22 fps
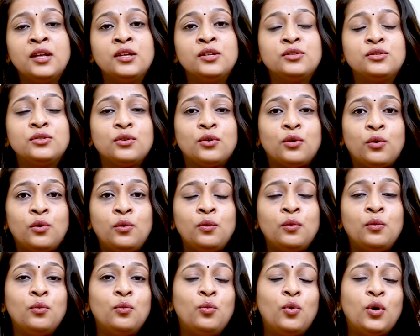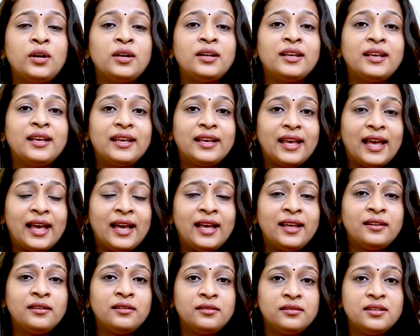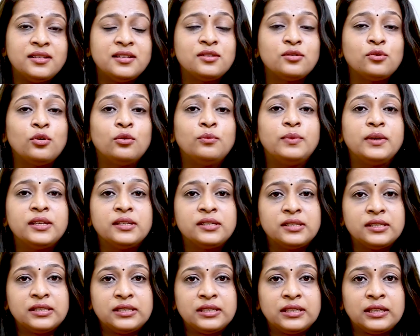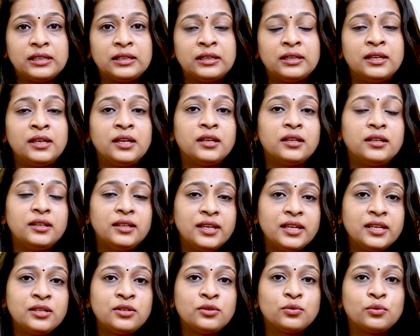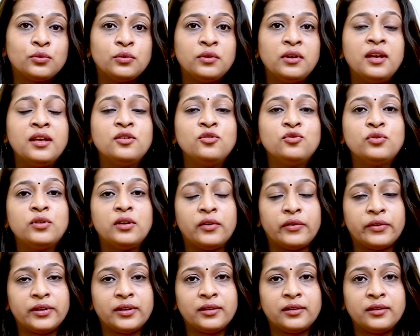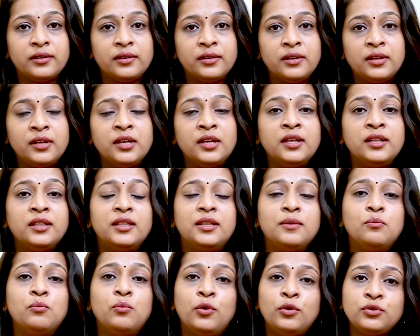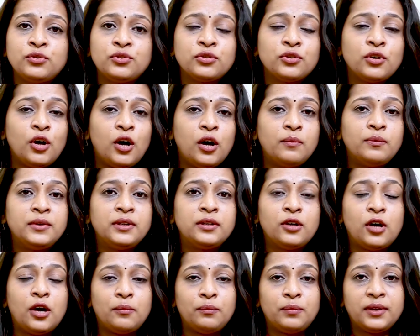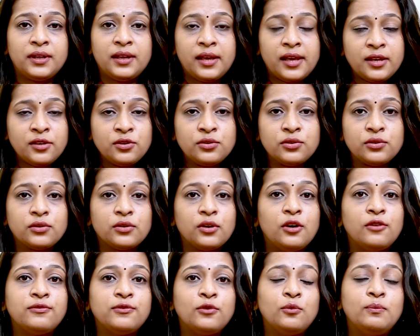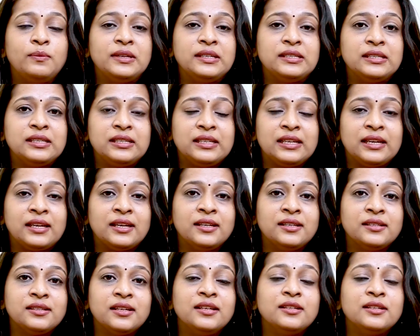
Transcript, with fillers: So what can this obesity lead to in children? The most common complication of obesity is